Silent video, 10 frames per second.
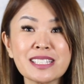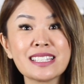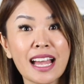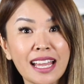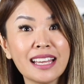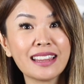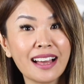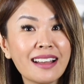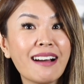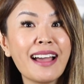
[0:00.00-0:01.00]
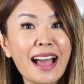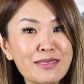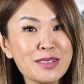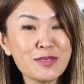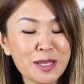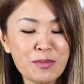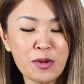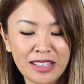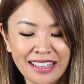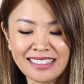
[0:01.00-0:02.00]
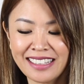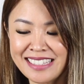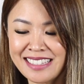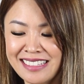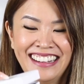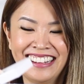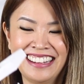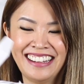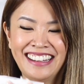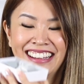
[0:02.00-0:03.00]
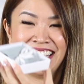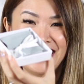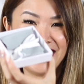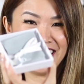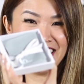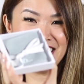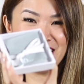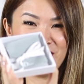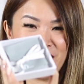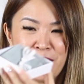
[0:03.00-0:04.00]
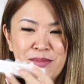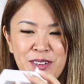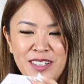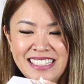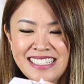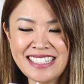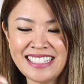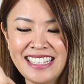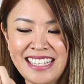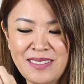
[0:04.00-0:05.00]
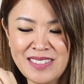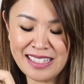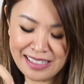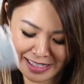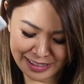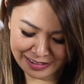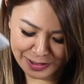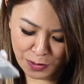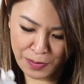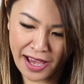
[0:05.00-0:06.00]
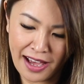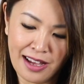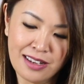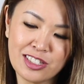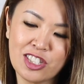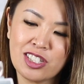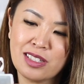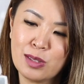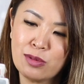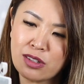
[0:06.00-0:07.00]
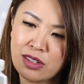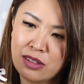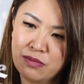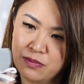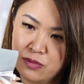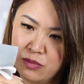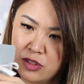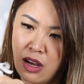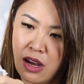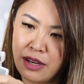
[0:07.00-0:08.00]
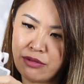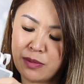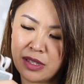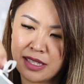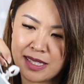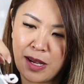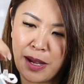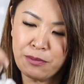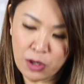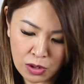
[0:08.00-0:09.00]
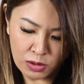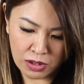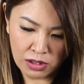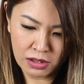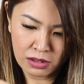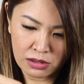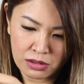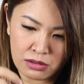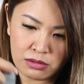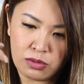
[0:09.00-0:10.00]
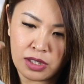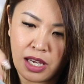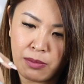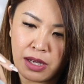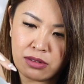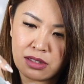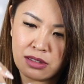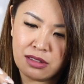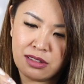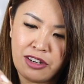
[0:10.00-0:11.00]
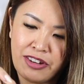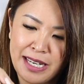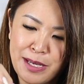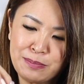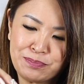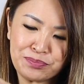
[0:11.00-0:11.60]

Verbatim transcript: just saying that I haven't really bought necklaces. This is what I bought. It comes in another little pouch. This one's got a tie ribbon this time. Oh, one came out already.